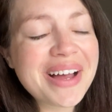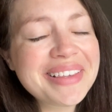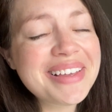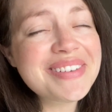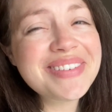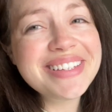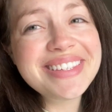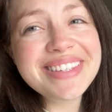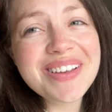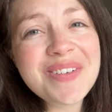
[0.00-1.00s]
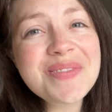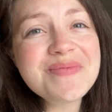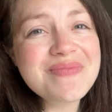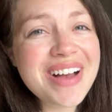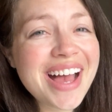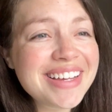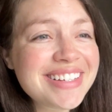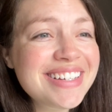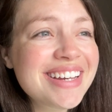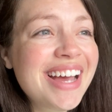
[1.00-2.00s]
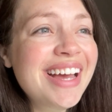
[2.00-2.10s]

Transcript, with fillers: I love it so much.